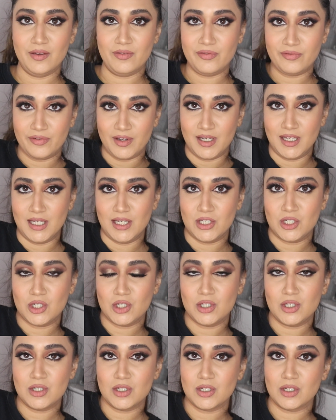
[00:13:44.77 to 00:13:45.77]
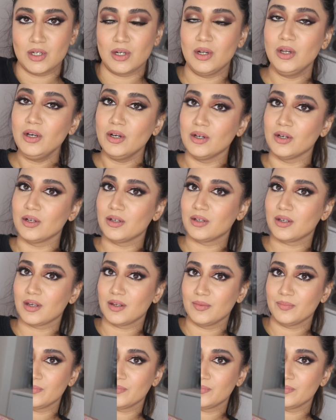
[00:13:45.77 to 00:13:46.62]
finished look.